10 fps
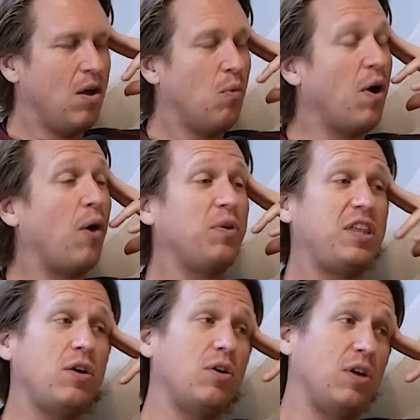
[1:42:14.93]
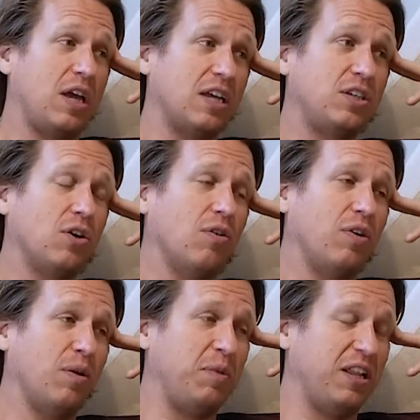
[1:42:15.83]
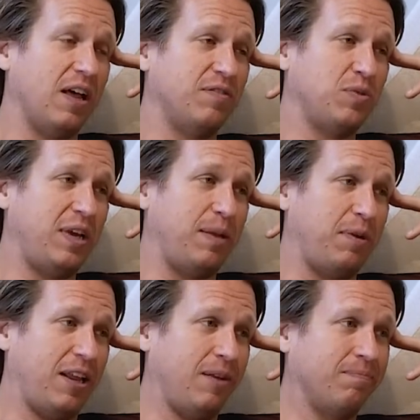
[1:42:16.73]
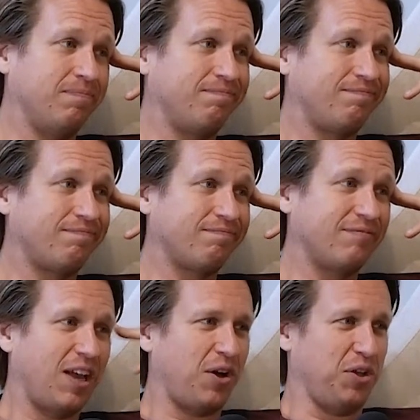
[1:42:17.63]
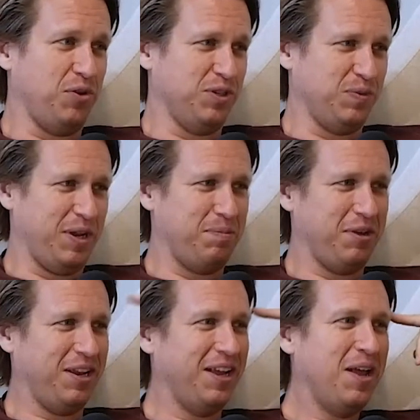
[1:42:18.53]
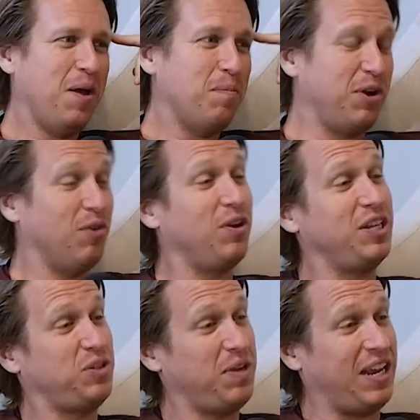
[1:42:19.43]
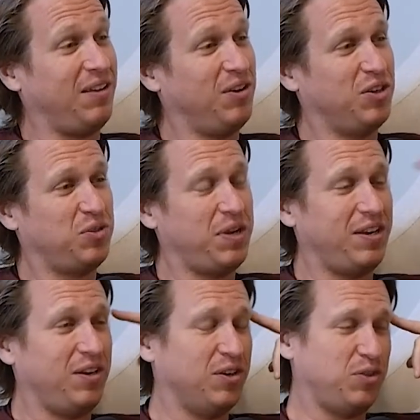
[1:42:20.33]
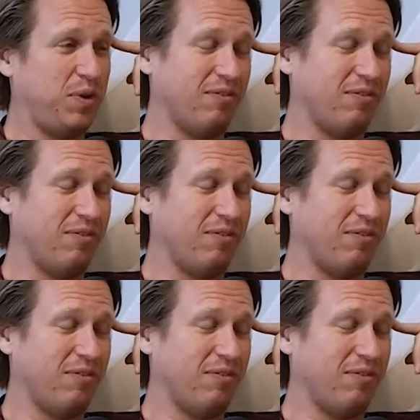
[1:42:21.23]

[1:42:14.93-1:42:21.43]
Well, with you, because you're a real beloved sweetie Petey. I call you a sweetie, Petey. But you're really sweetie. You're a sweet